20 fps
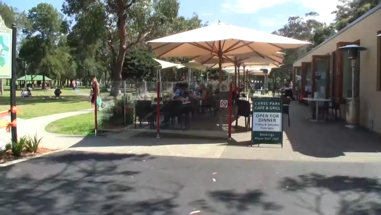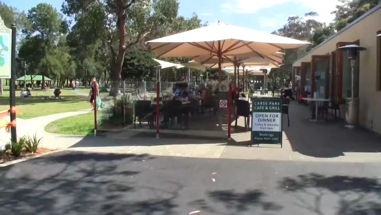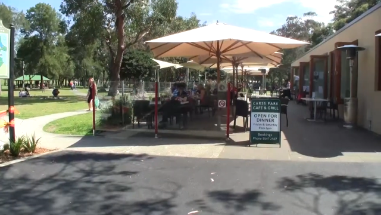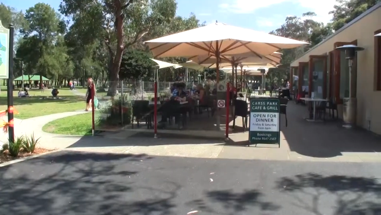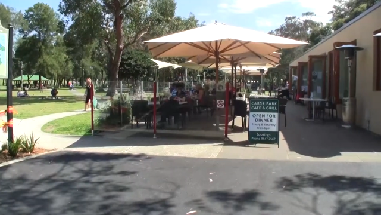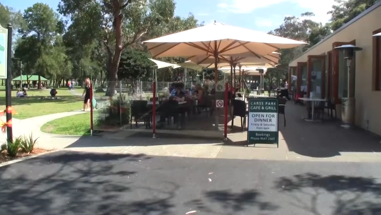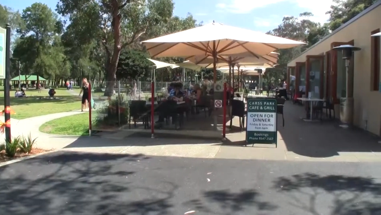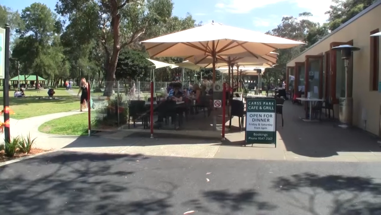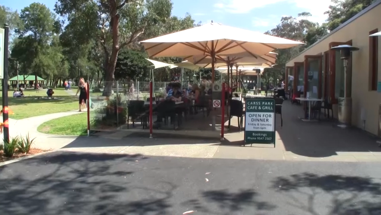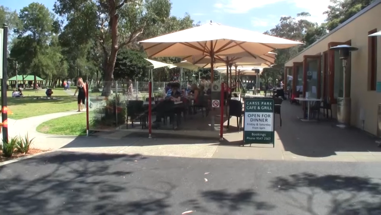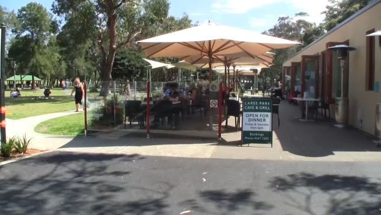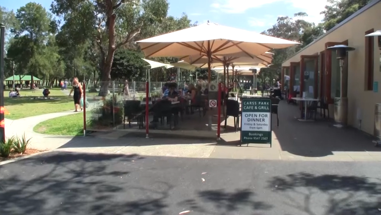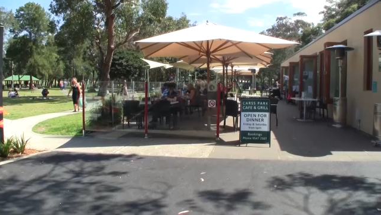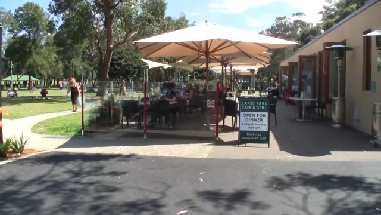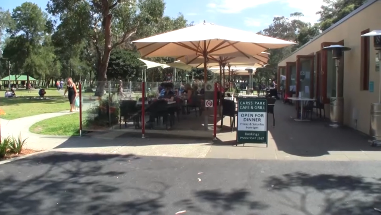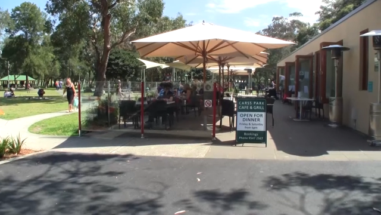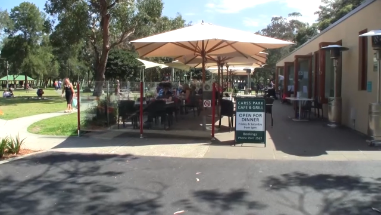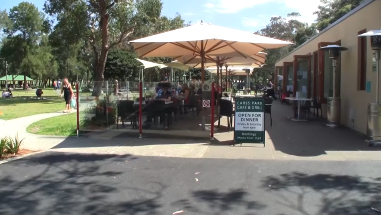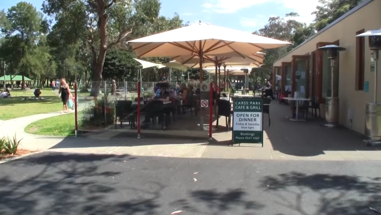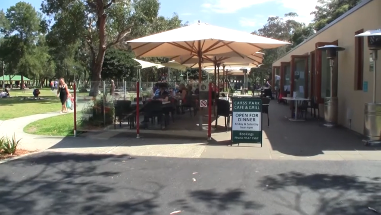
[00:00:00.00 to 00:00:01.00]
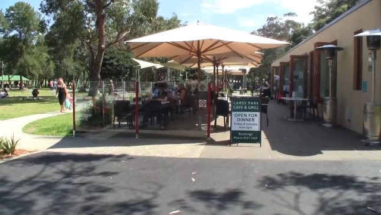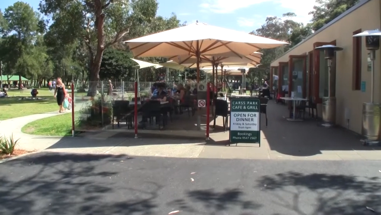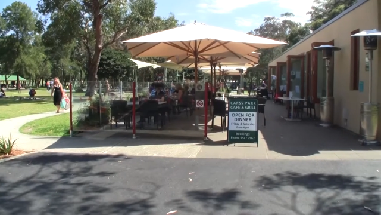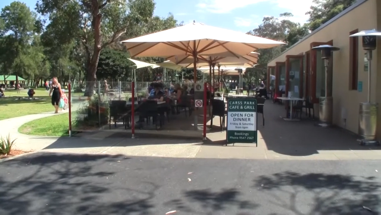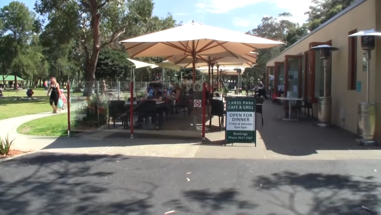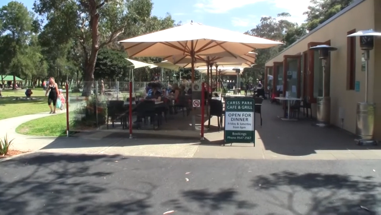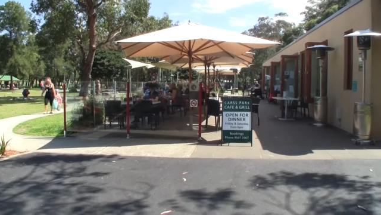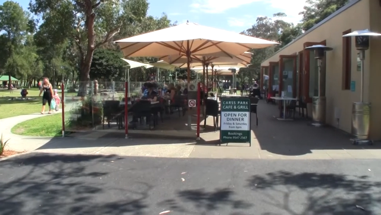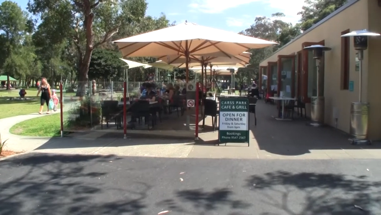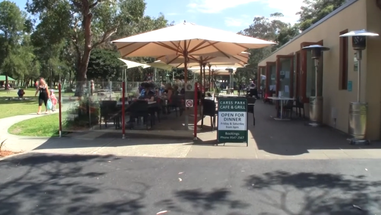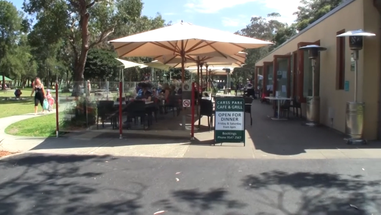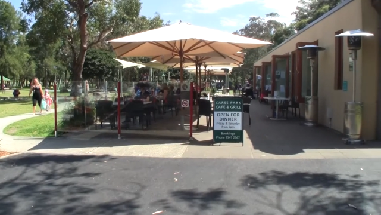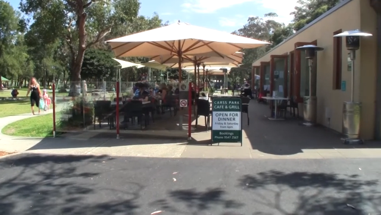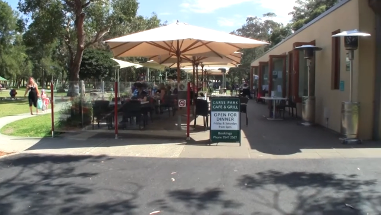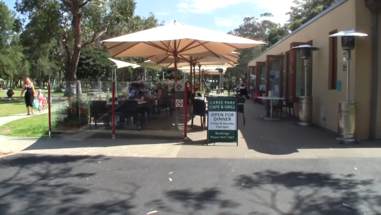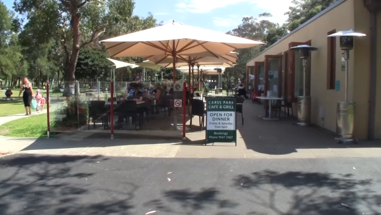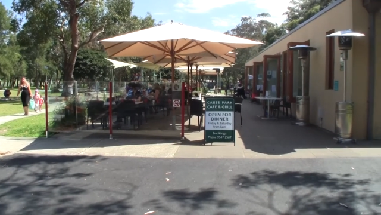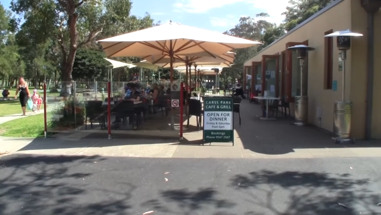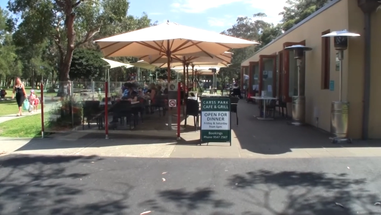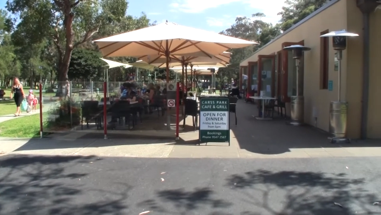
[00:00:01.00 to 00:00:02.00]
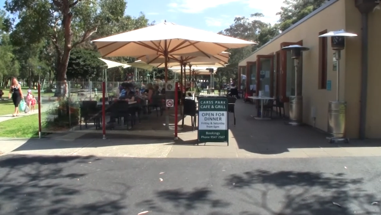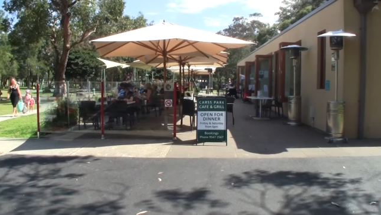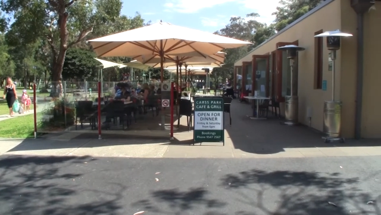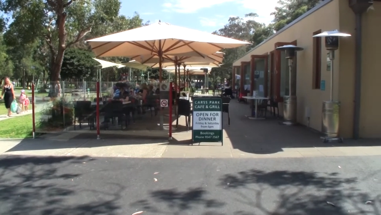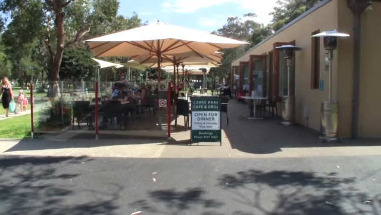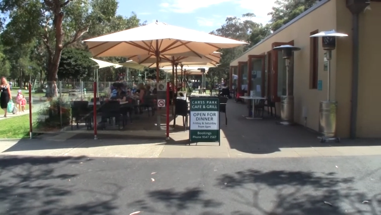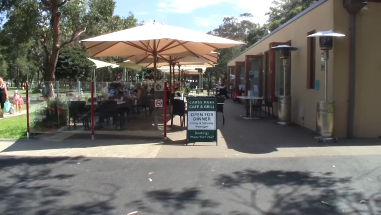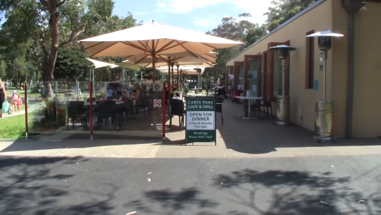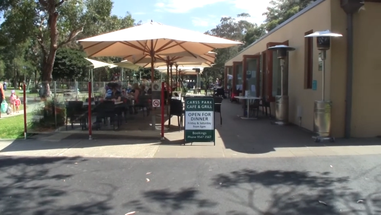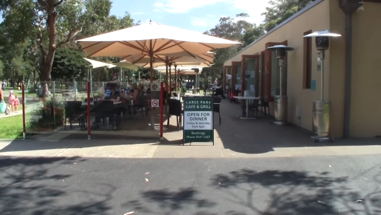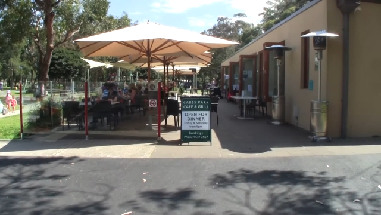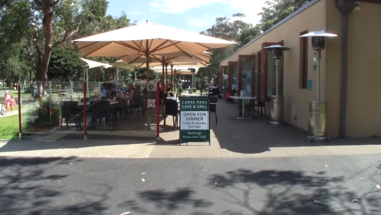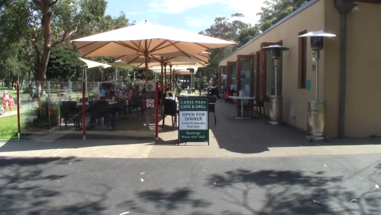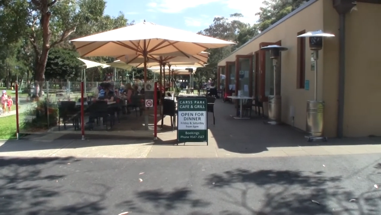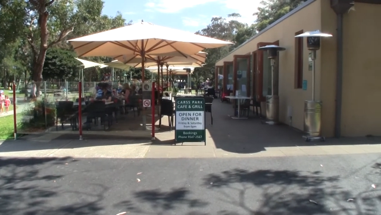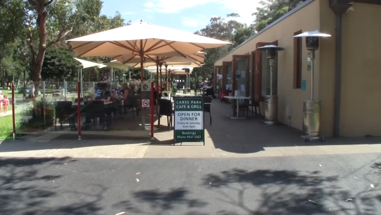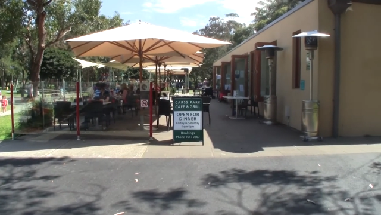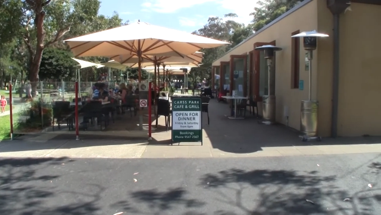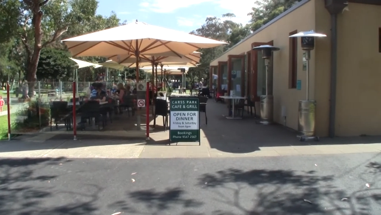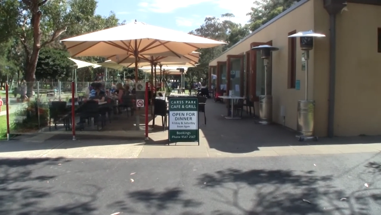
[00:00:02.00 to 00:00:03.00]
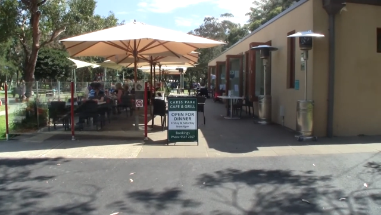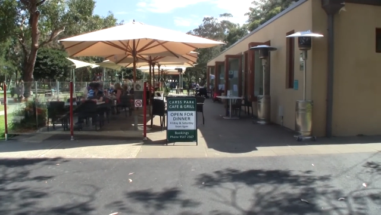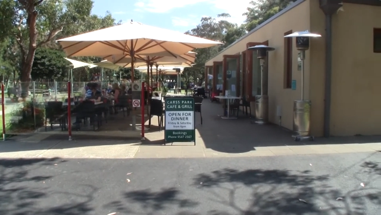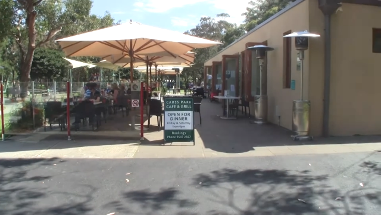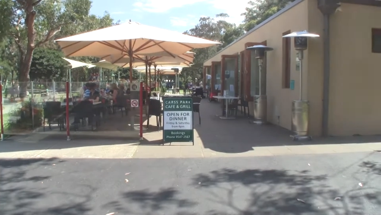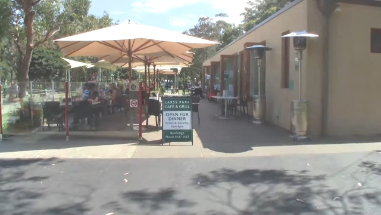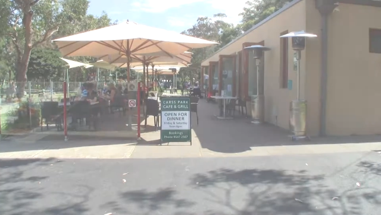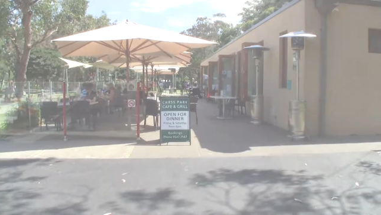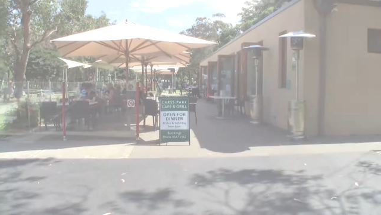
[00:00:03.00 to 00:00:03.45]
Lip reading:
[unreadable: no face in view]